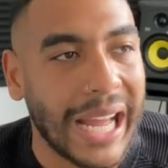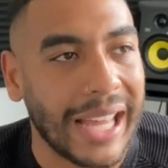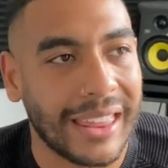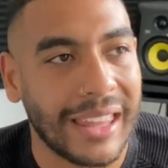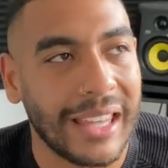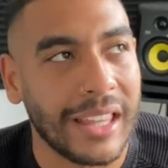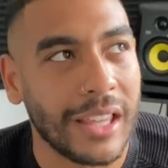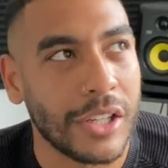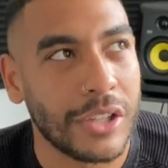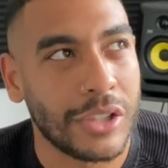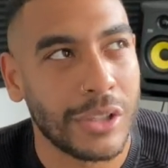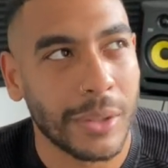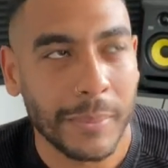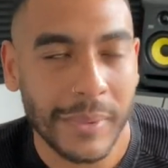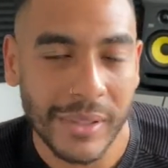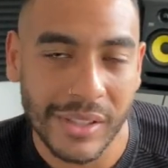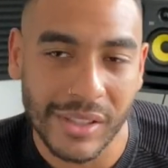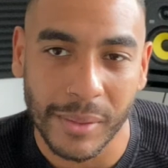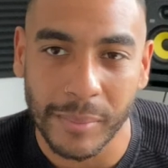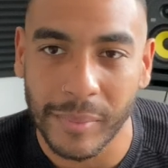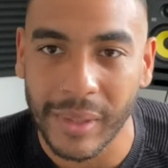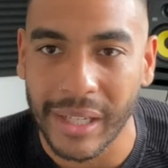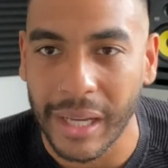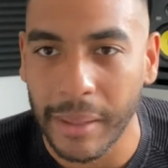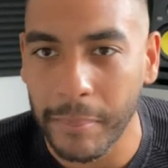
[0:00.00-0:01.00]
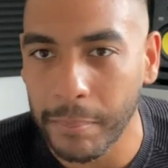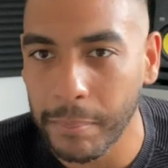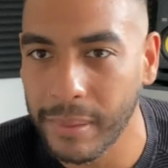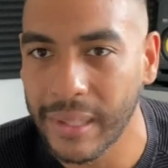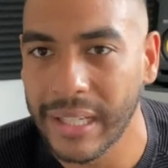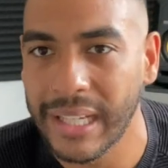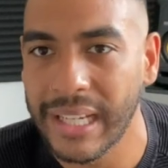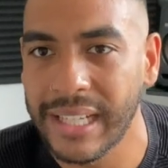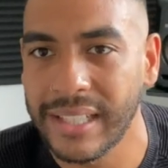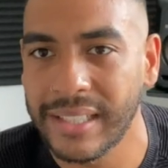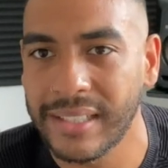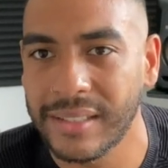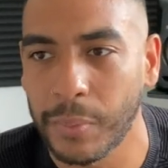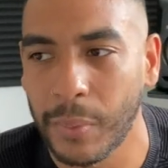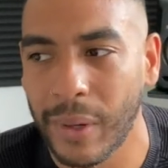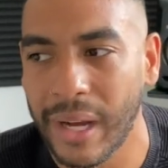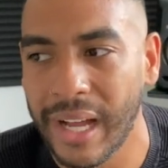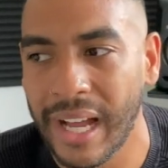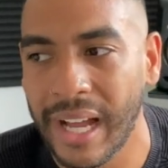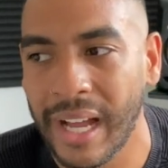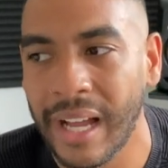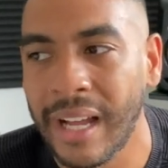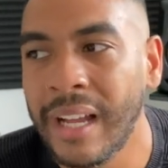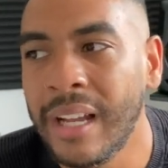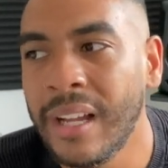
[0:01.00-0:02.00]
I think there should be something in place
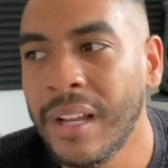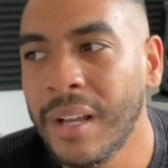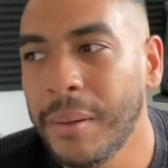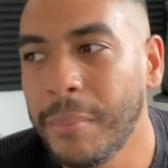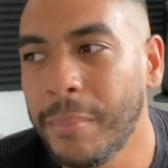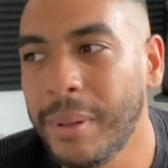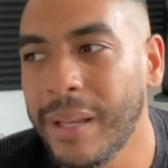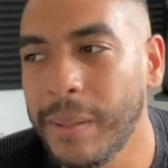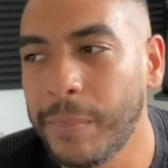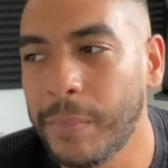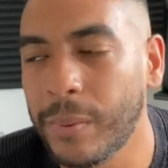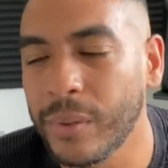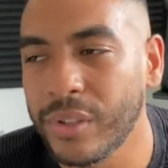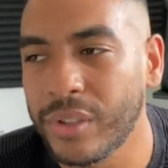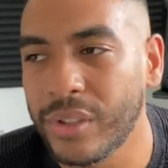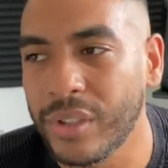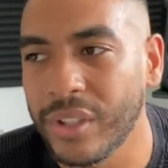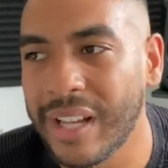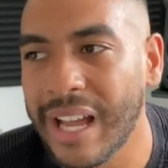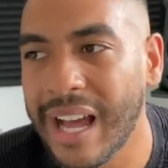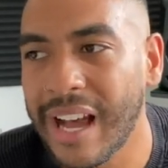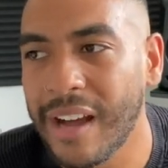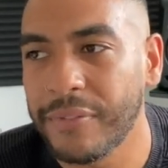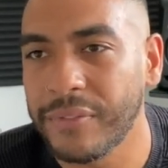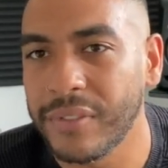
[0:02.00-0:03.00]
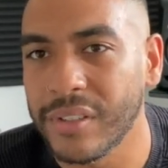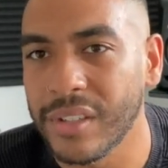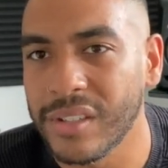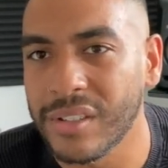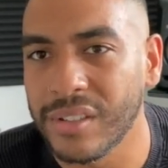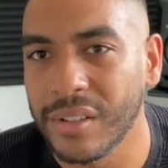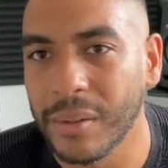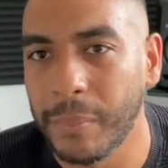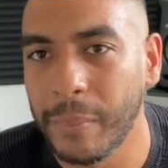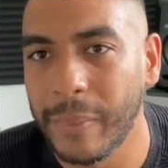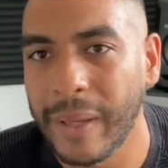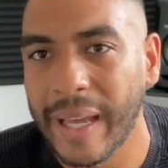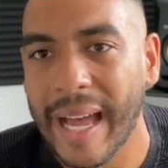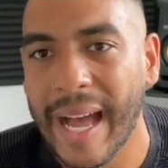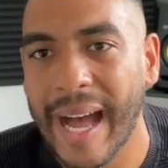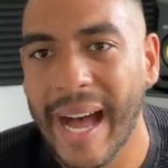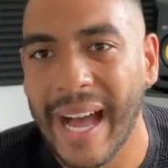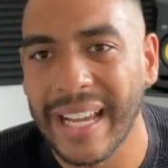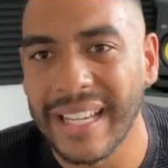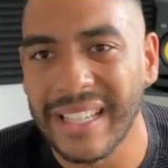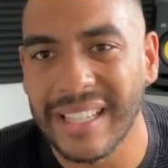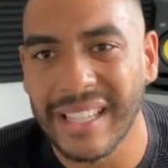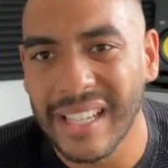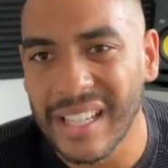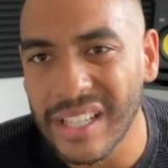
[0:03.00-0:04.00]
where people should have to submit
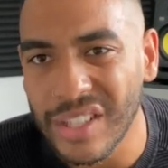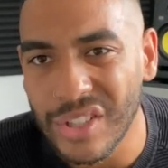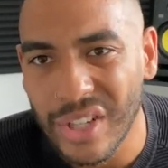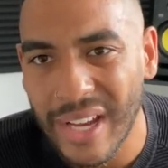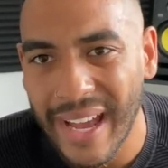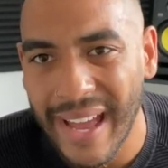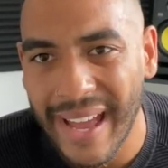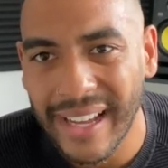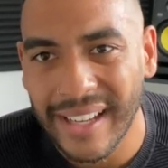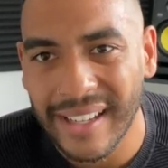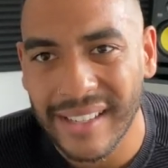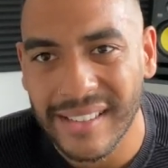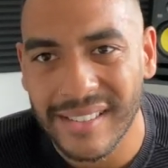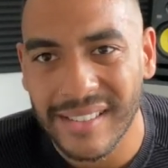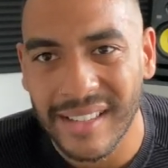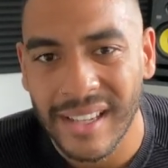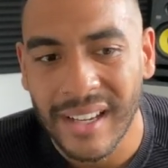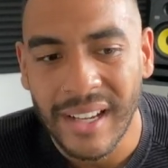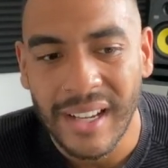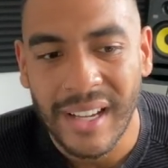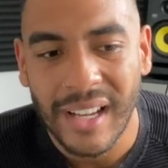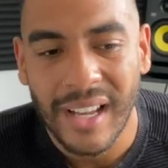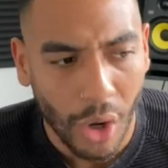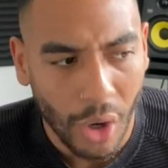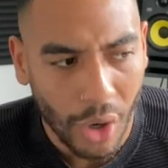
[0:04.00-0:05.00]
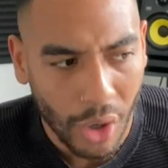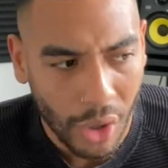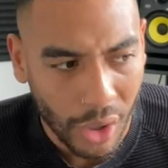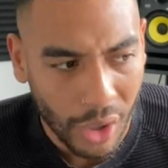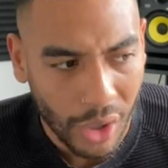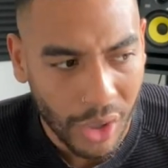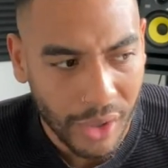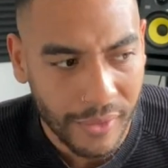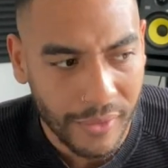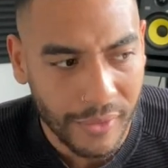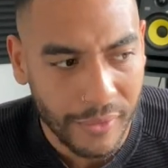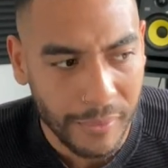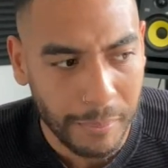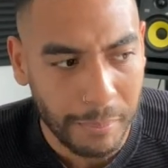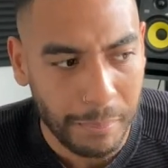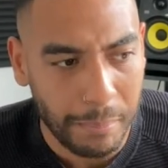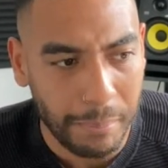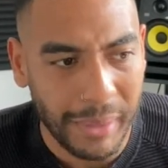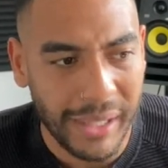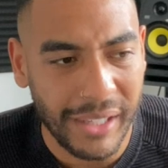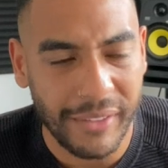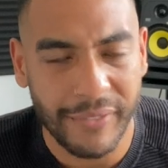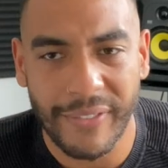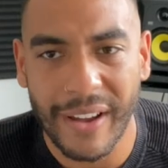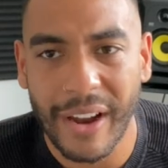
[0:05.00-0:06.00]
I D checks or
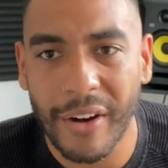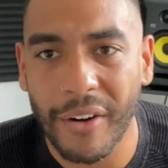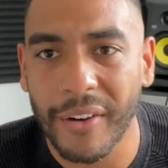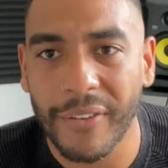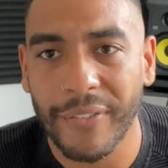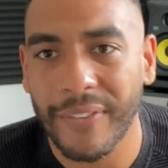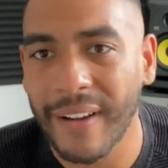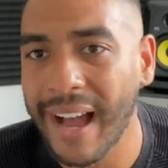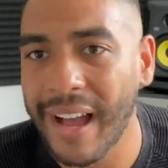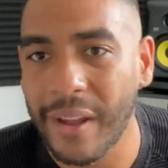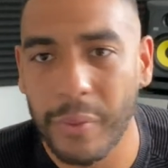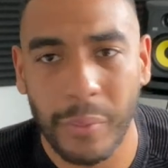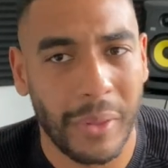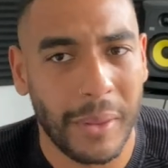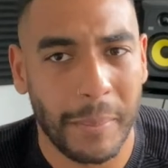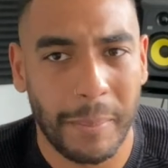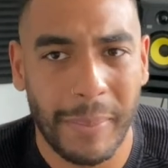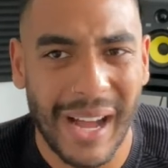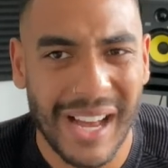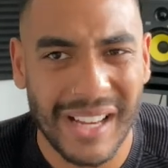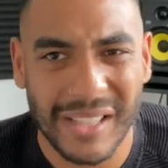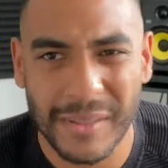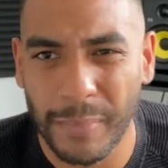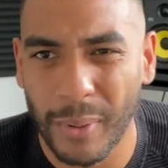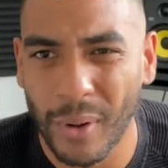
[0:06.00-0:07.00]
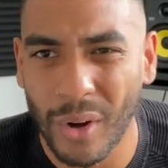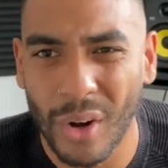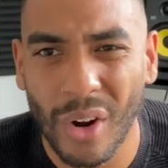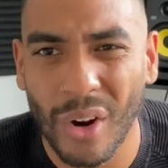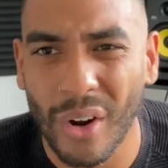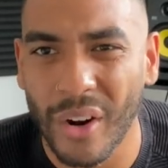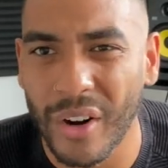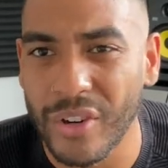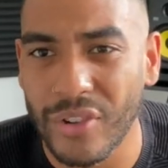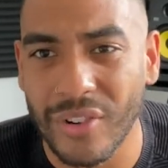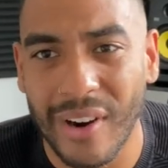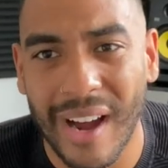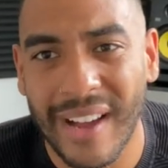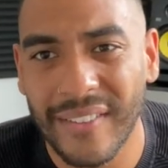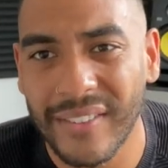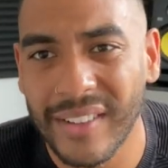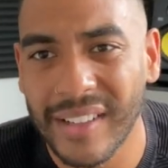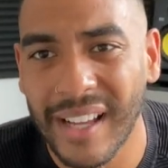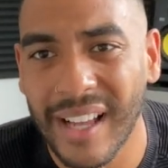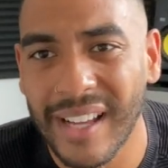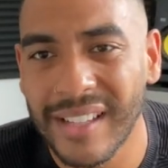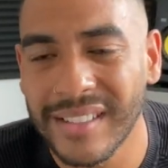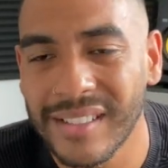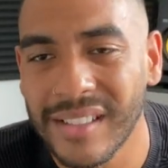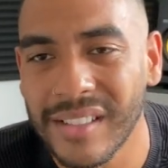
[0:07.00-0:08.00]
be verified with a passport or a driving
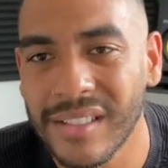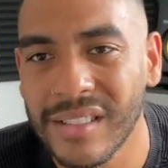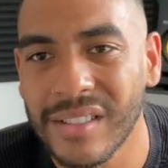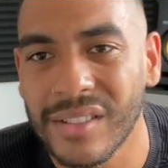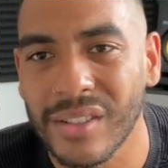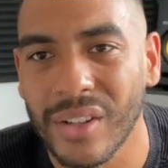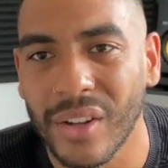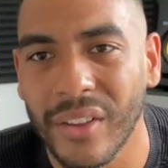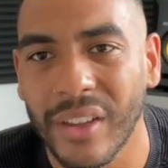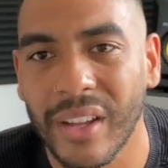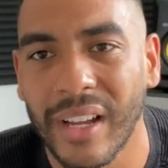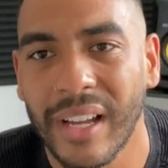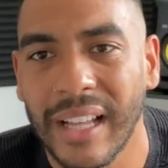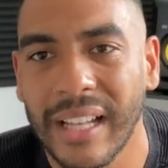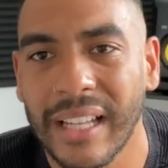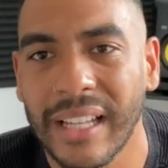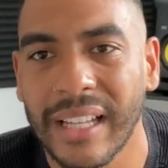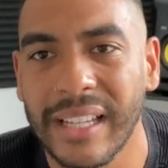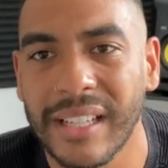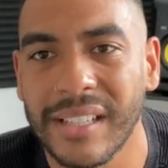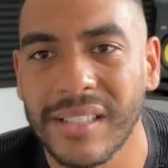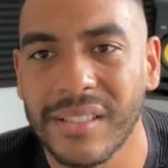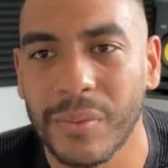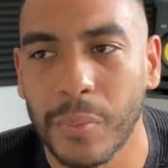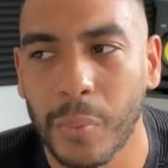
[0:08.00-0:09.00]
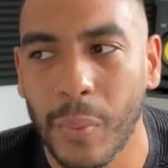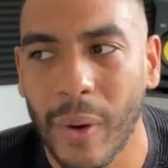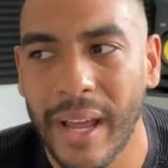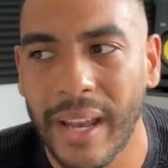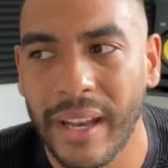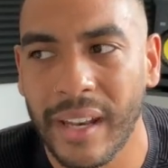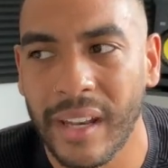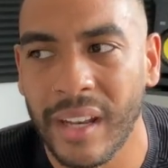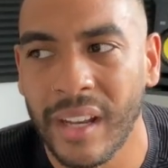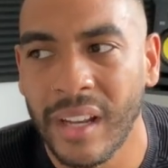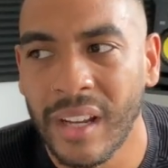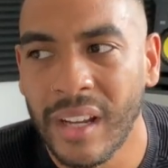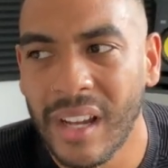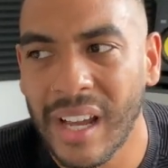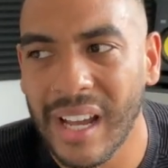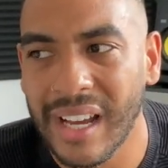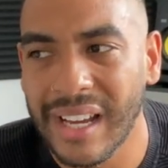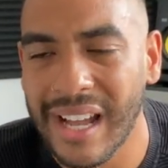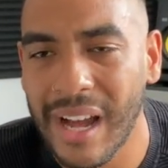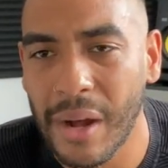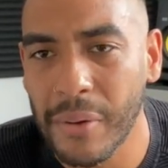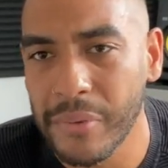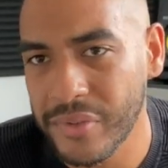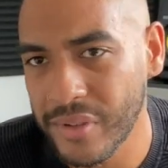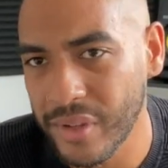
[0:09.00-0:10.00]
license, so that at least when
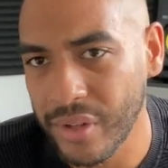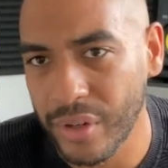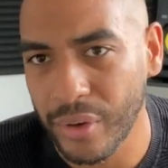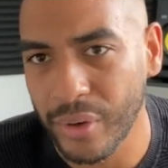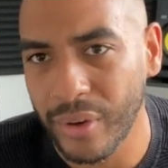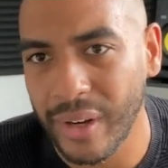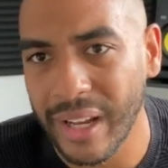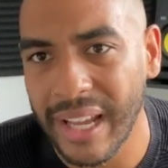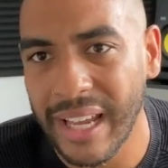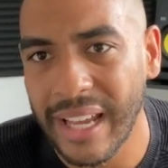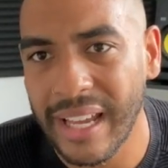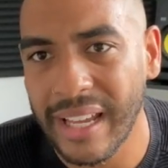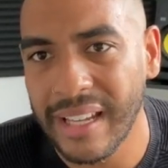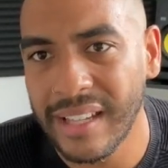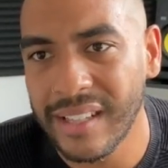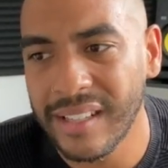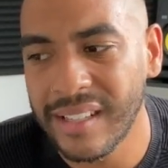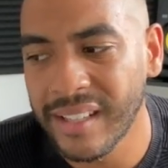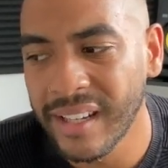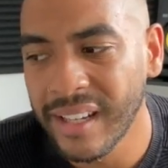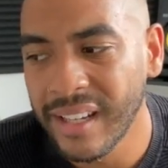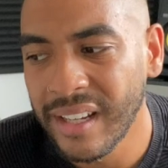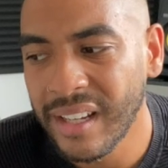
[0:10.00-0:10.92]
accounts are created,